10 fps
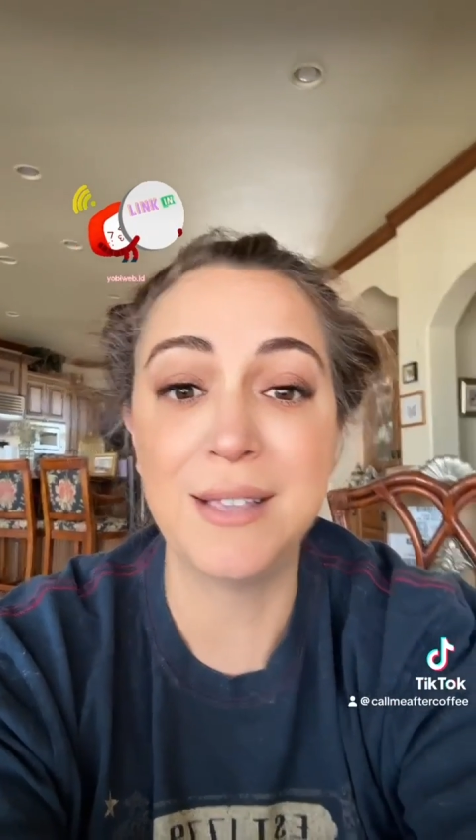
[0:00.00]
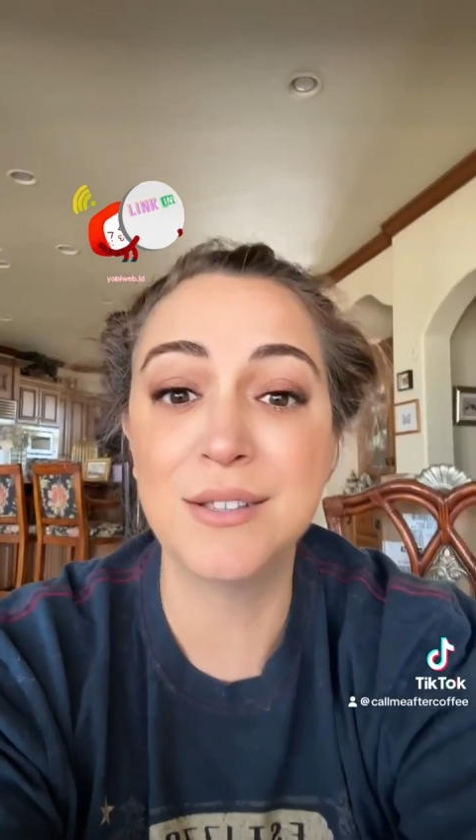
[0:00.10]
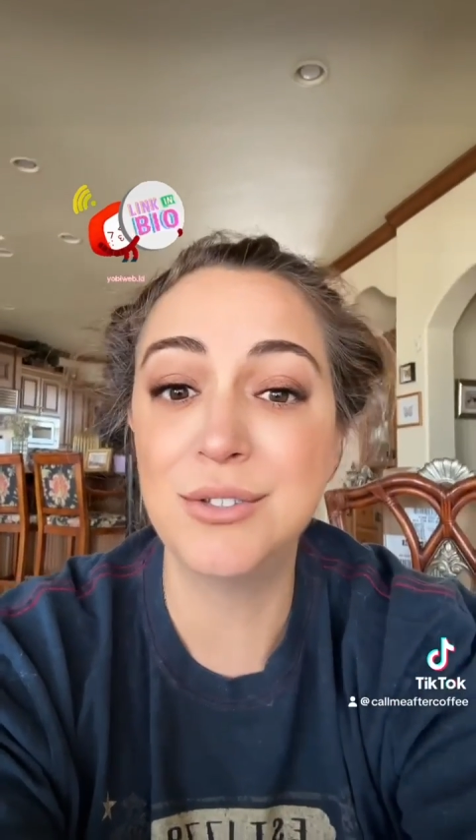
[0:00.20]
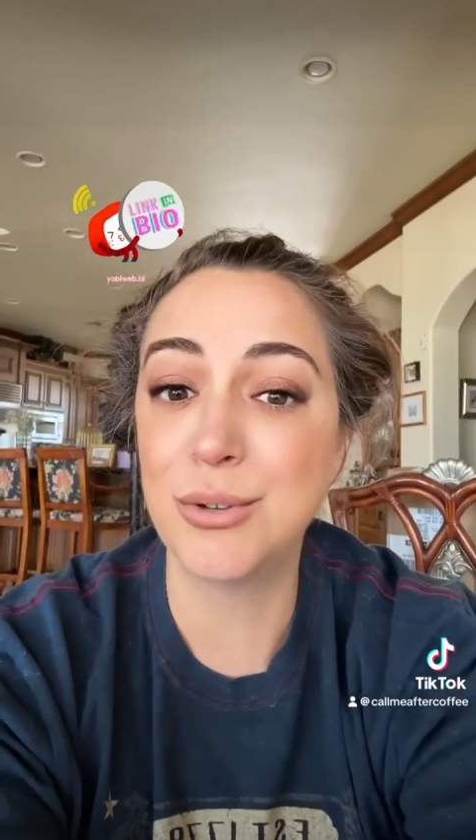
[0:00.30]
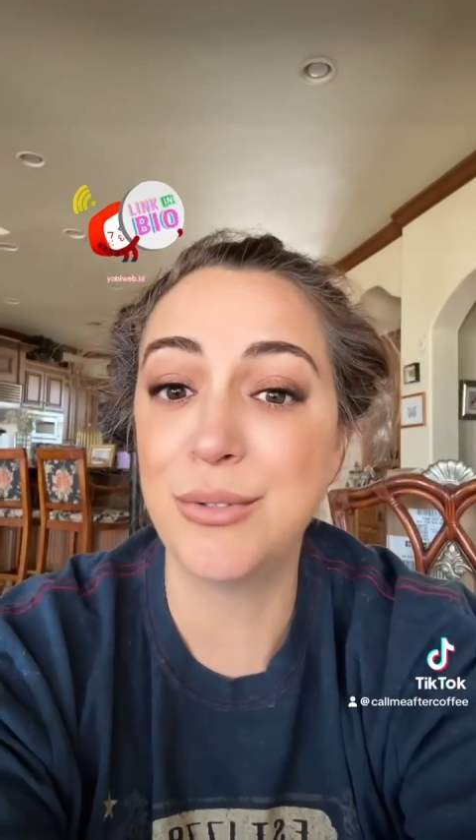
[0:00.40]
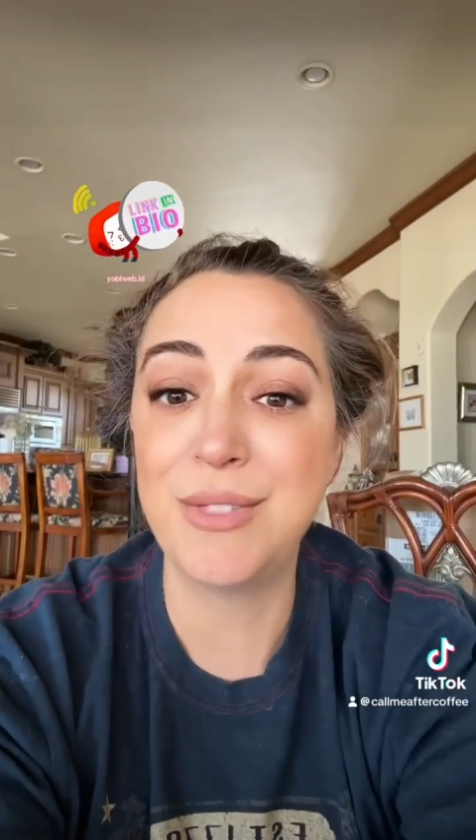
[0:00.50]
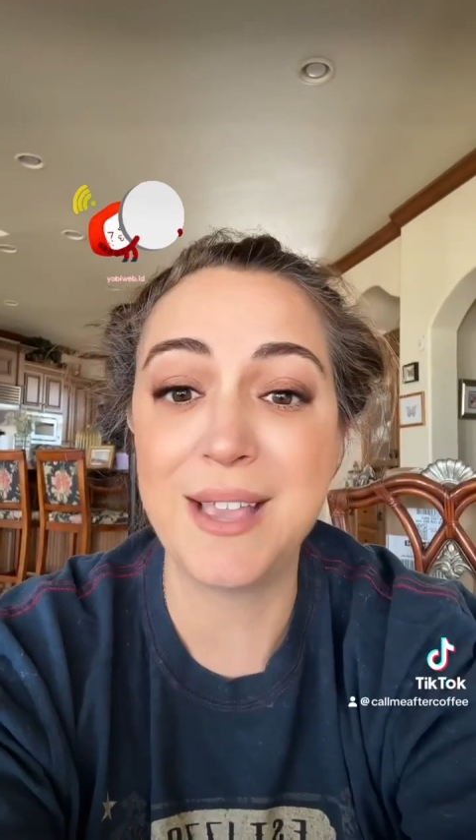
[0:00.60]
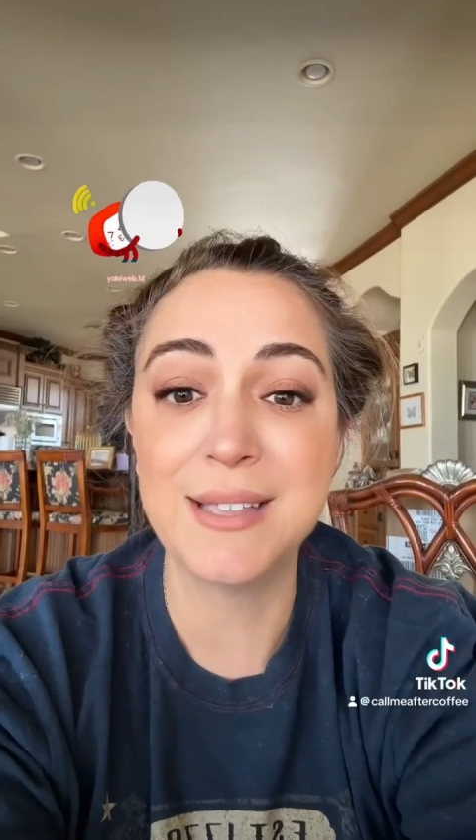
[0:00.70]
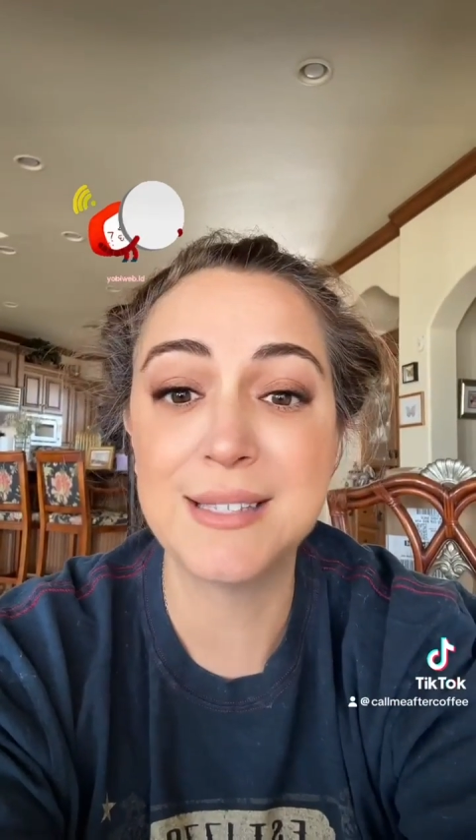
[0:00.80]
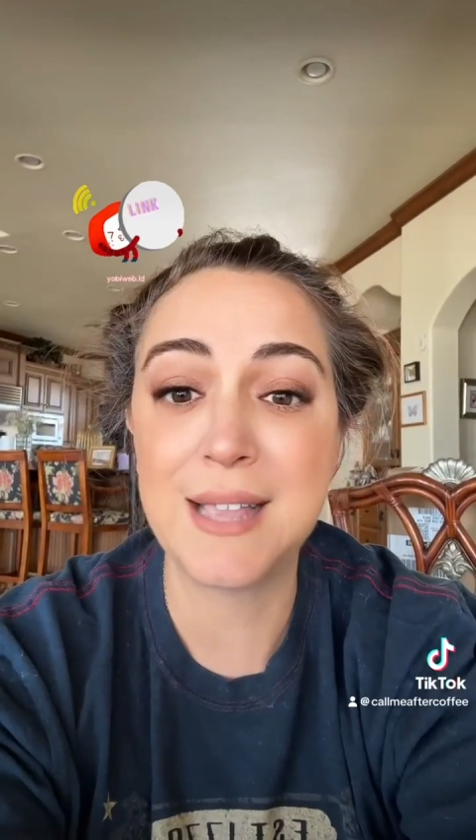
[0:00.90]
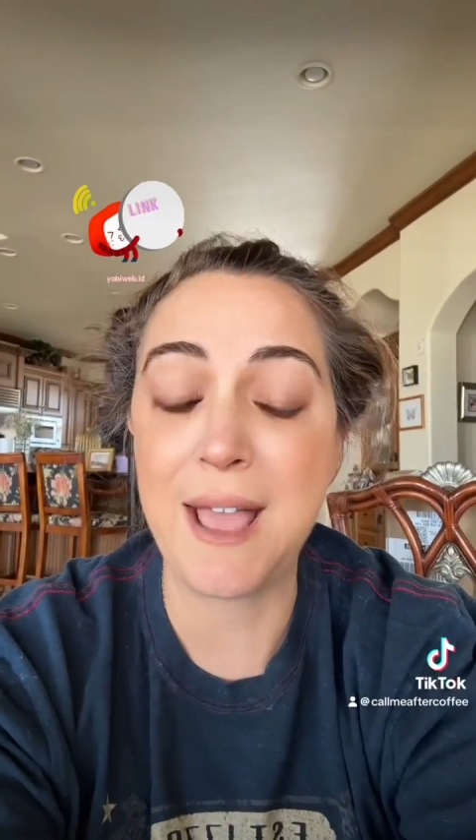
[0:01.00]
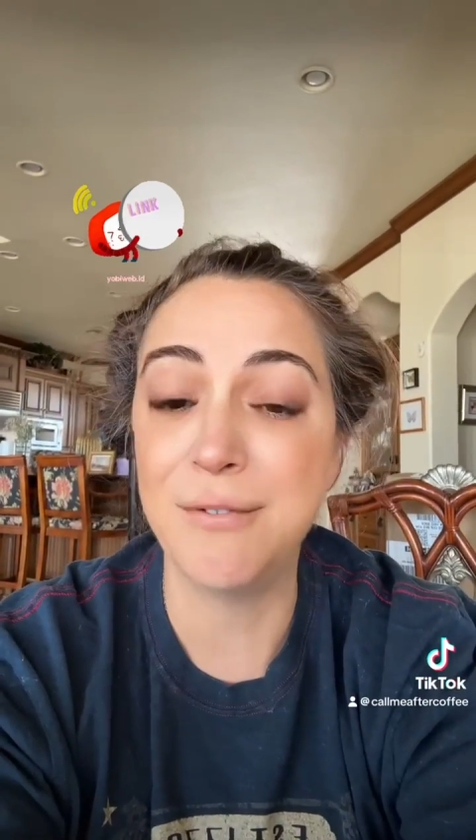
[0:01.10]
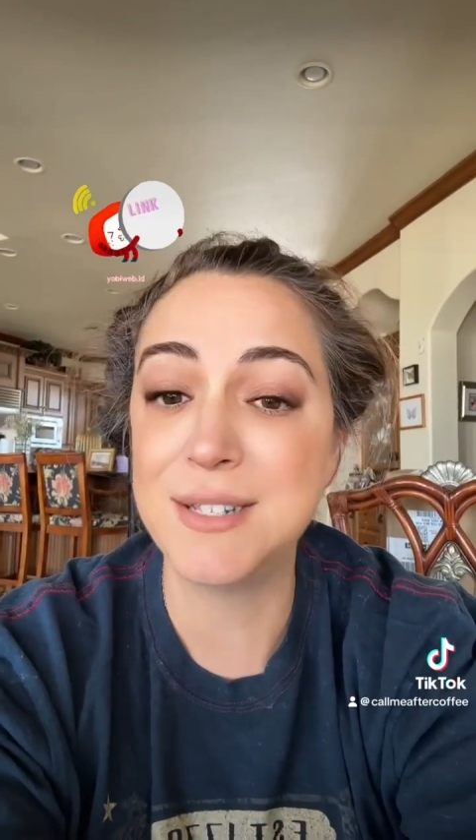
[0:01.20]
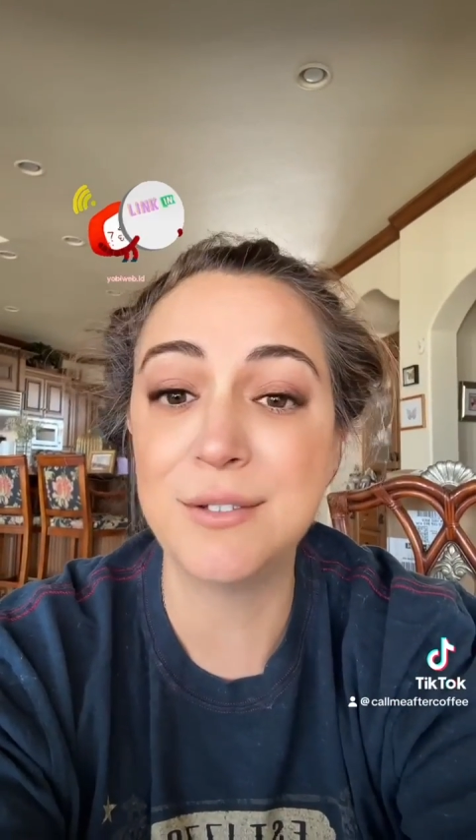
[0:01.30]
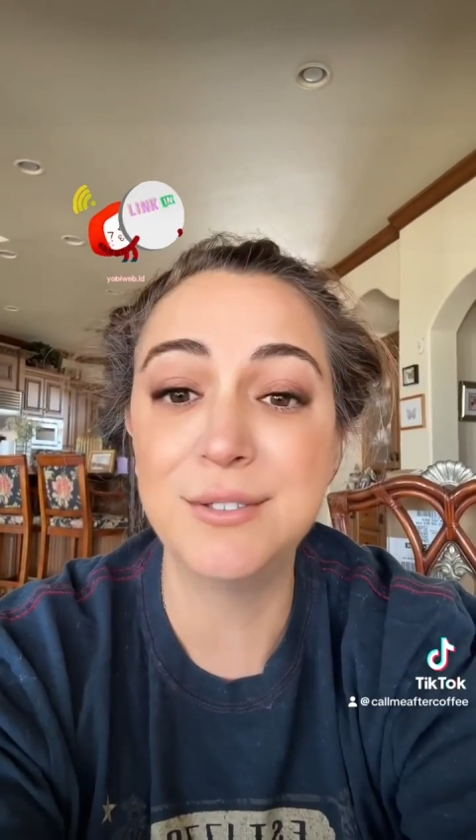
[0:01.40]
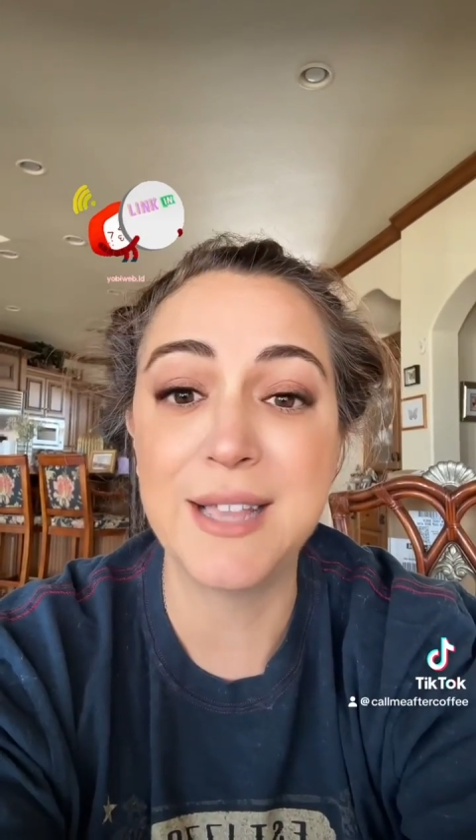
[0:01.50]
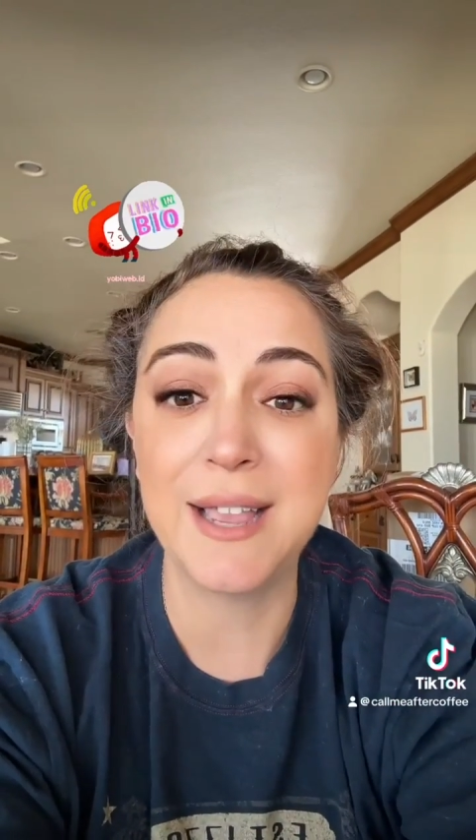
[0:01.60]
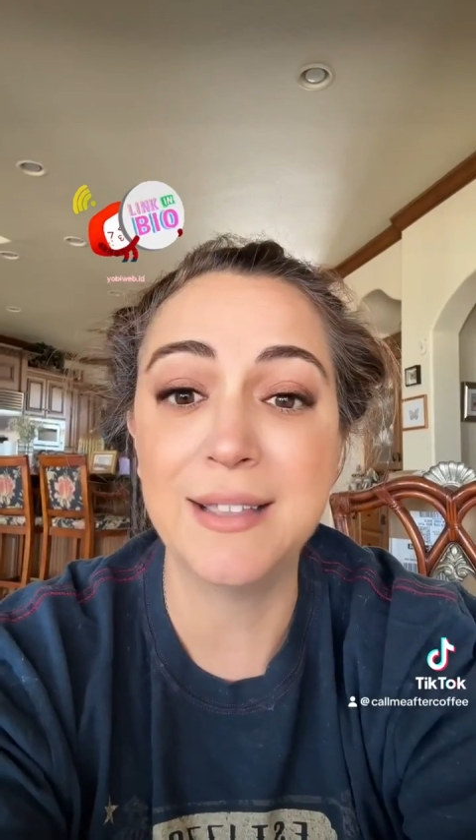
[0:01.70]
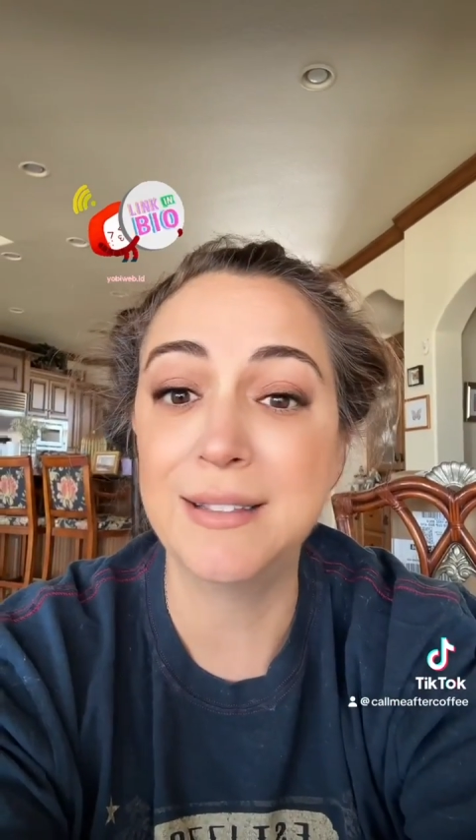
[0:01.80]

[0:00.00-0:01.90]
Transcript: certain things every single day,